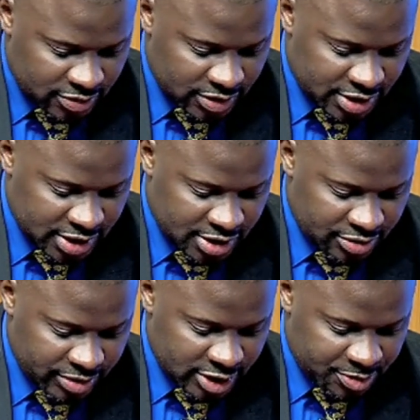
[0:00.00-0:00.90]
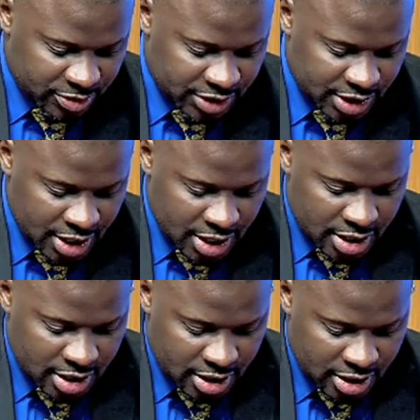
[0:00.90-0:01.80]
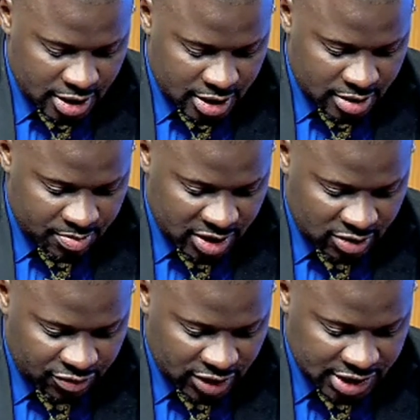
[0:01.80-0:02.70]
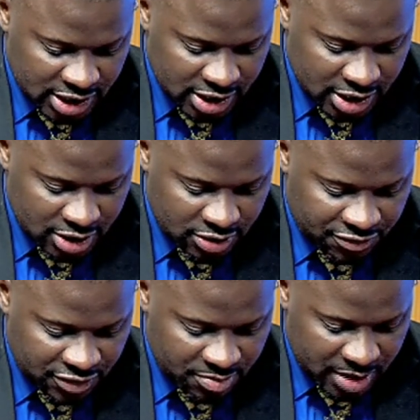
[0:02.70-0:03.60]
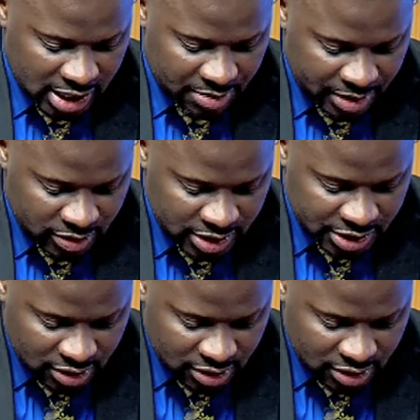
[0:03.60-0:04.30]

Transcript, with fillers: think this was just a response. Uh, many of you are sending in your feedback